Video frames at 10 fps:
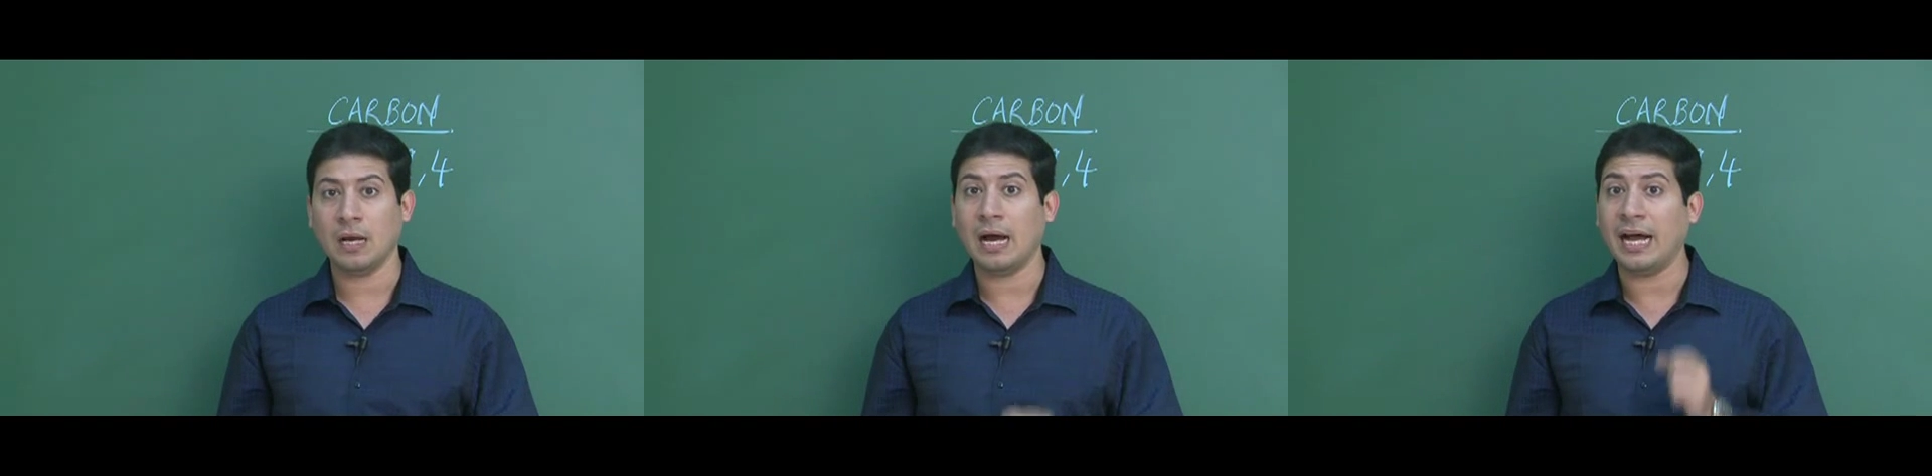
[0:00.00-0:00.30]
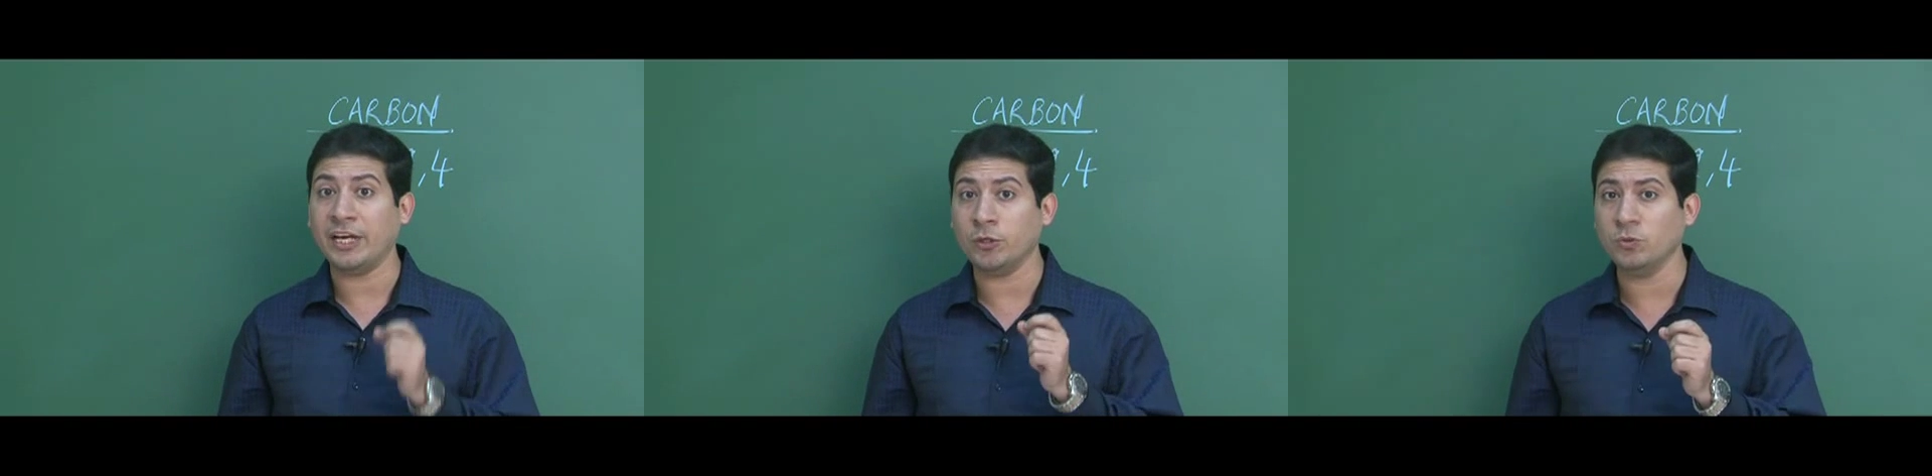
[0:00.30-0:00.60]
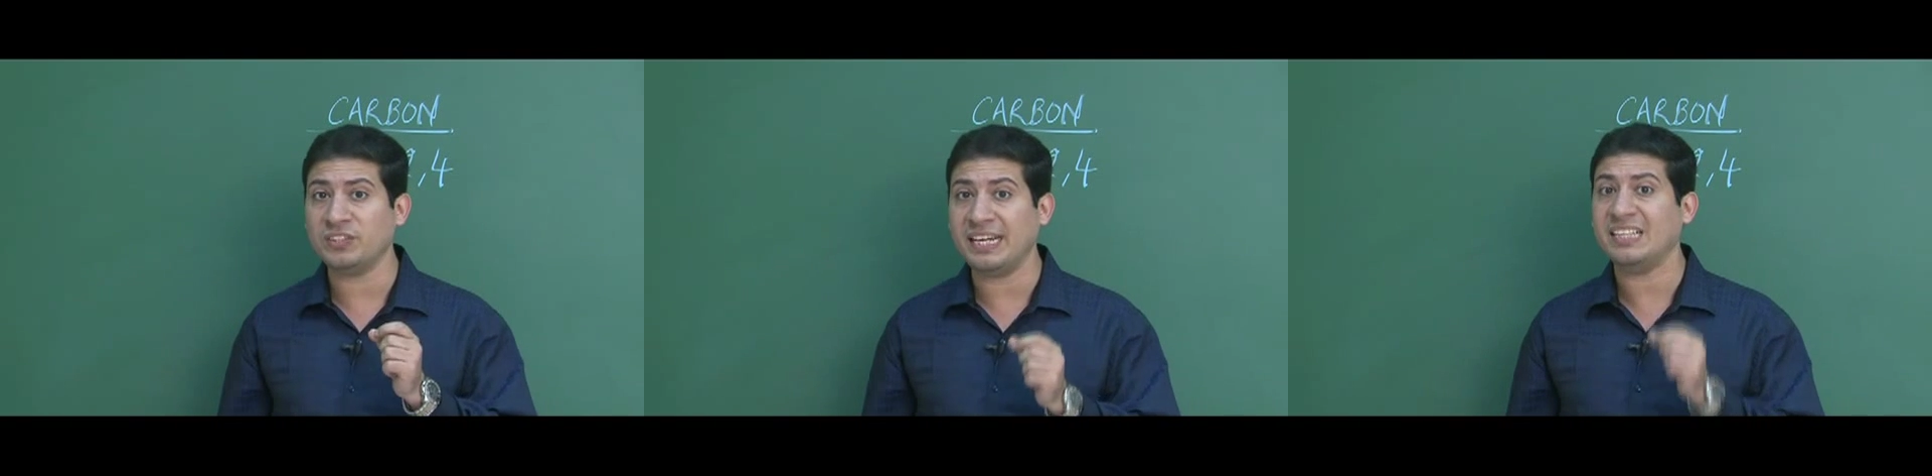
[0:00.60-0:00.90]
I
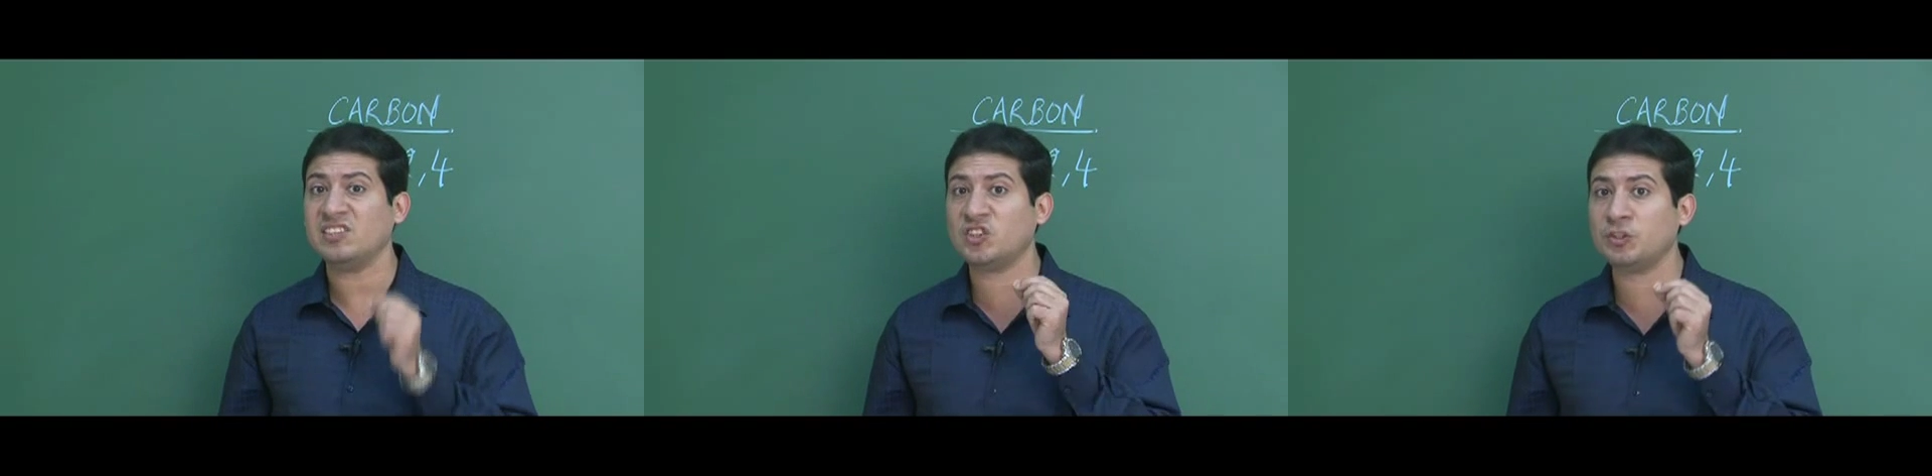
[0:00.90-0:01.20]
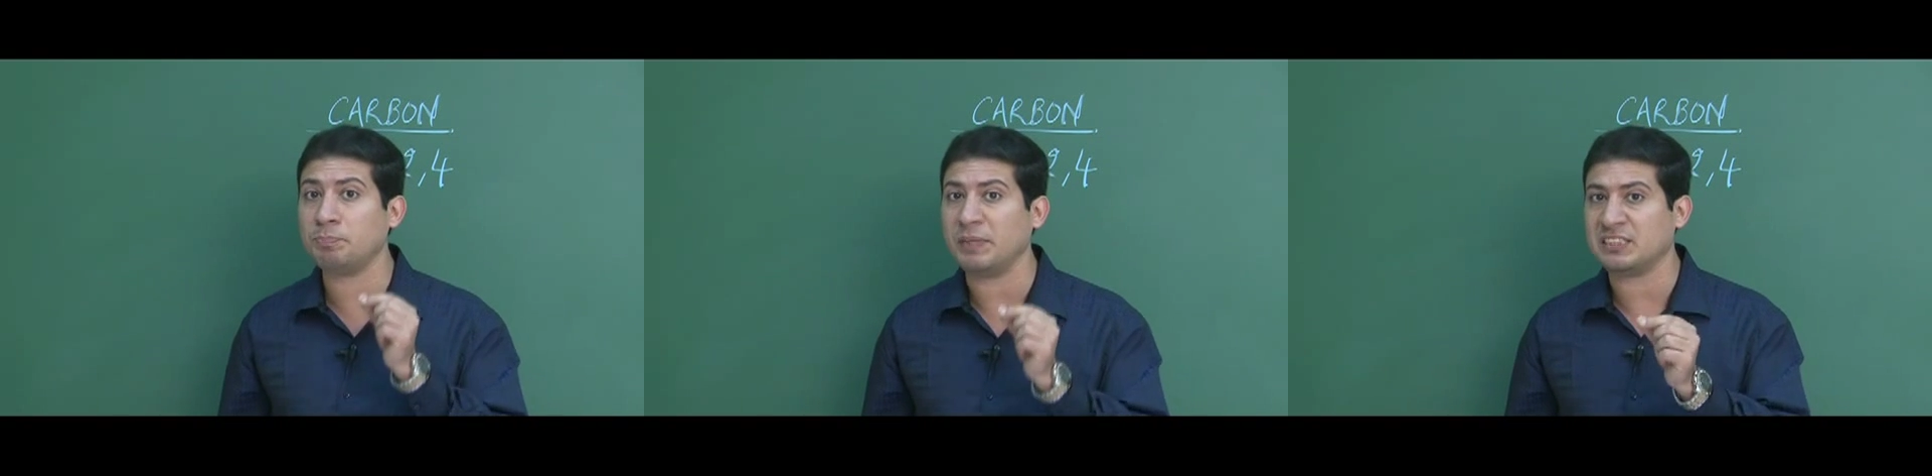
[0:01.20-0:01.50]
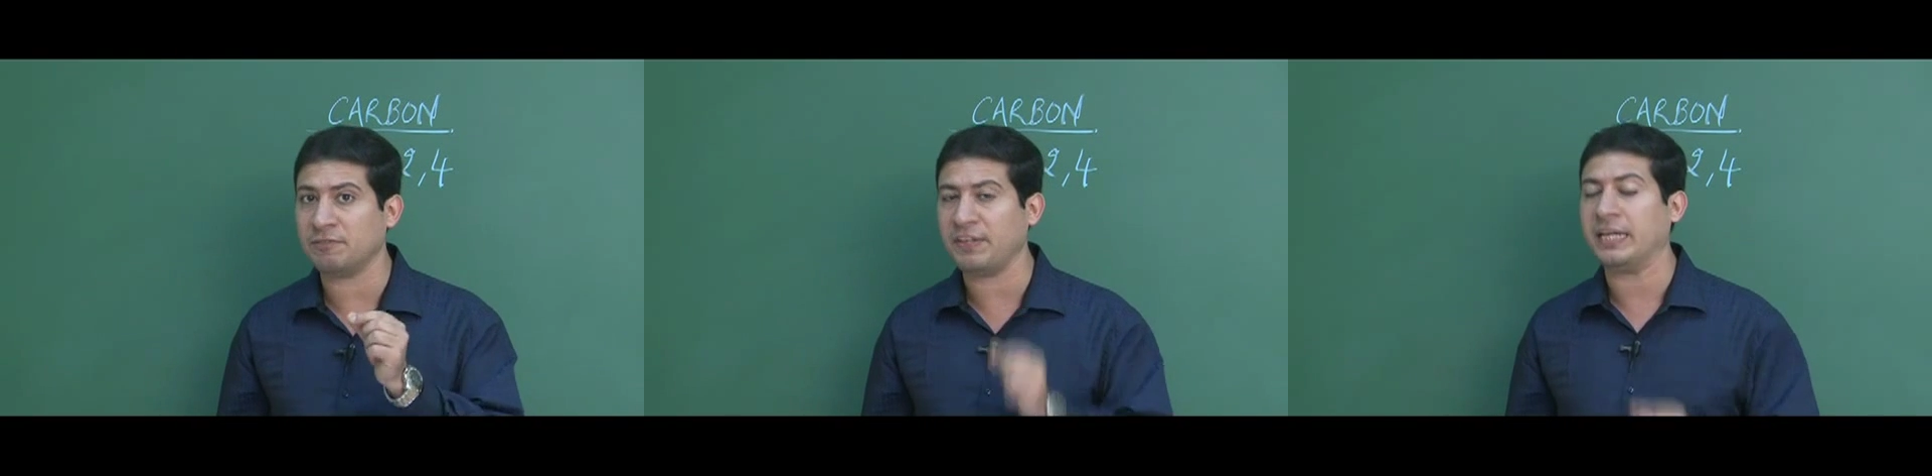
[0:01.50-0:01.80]
do say
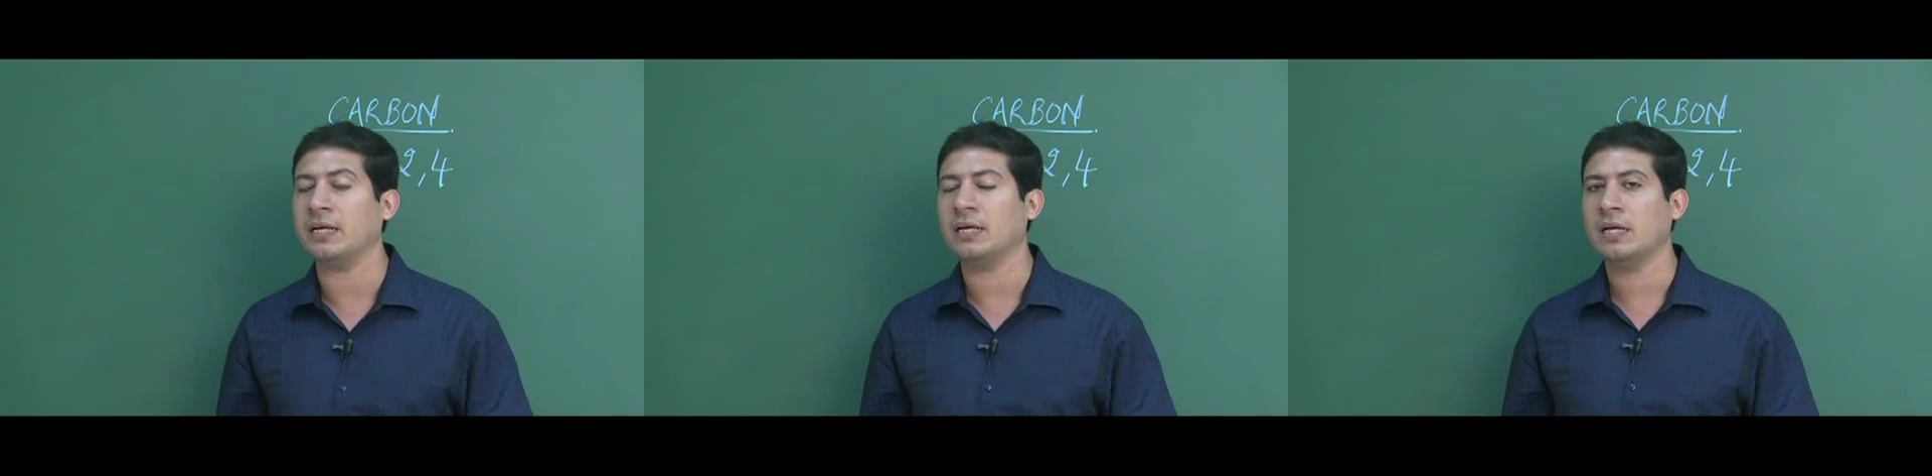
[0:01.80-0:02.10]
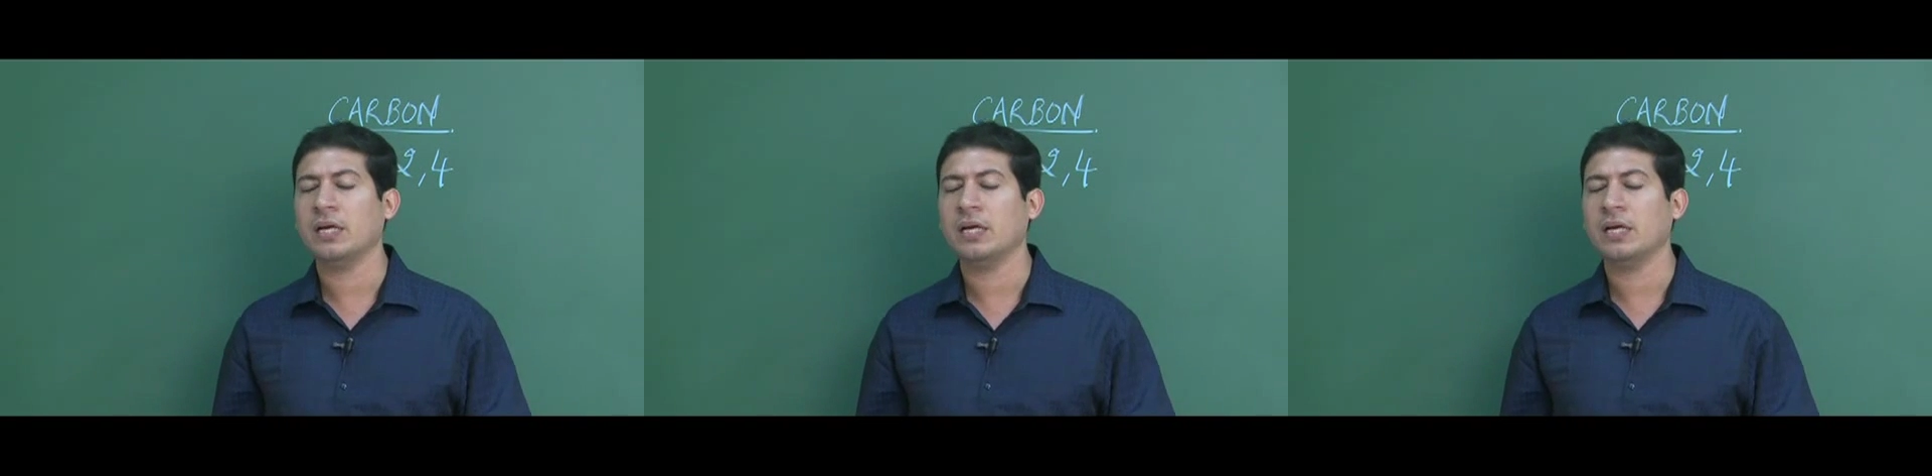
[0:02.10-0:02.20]
specific.